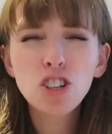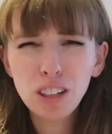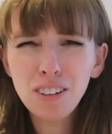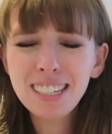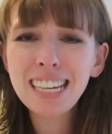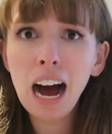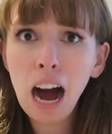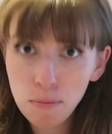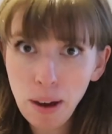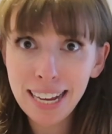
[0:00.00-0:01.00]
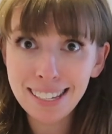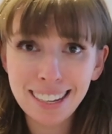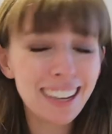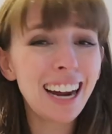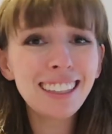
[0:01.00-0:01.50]
She looks
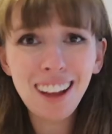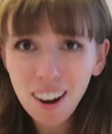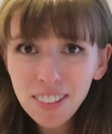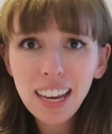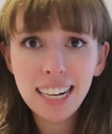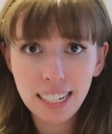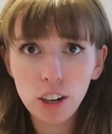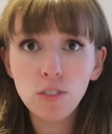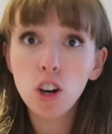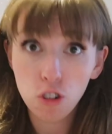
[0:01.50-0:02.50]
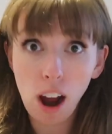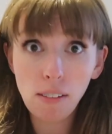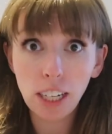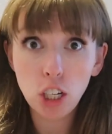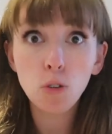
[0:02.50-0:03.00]
amazing, and I love the idea of her
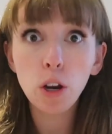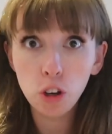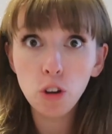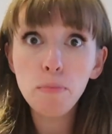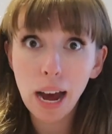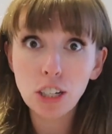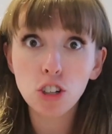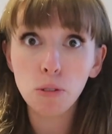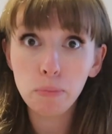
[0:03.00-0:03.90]
traveling to a new magical